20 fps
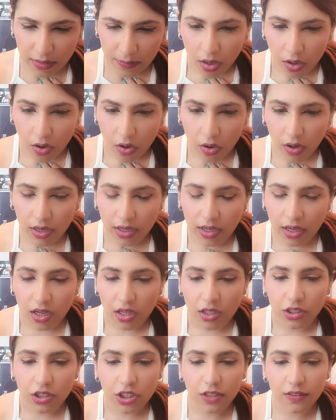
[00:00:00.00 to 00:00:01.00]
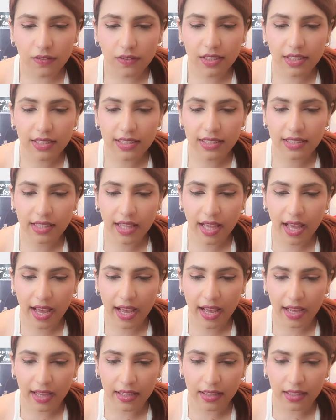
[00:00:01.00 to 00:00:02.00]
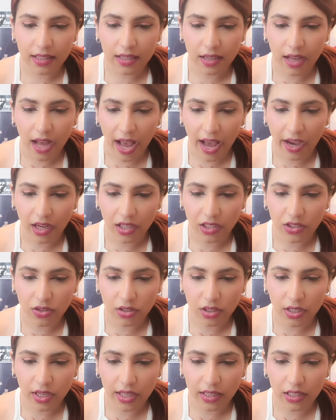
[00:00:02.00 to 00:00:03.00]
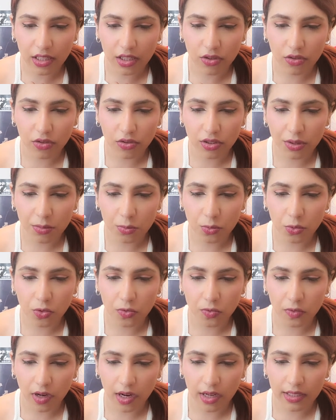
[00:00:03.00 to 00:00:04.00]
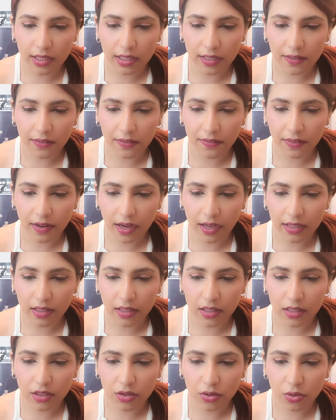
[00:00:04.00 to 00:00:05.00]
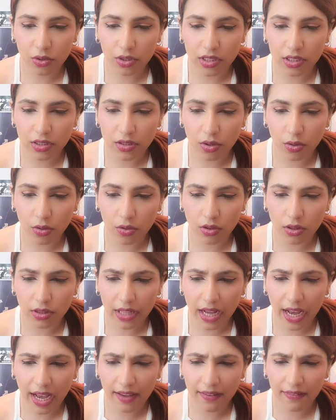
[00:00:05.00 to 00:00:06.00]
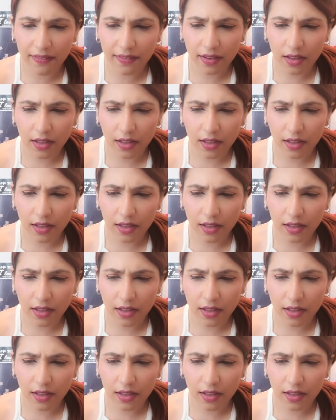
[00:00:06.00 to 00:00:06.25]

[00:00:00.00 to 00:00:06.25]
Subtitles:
Oh, she was dead, actually, and he couldn't move on, and he finally took his own life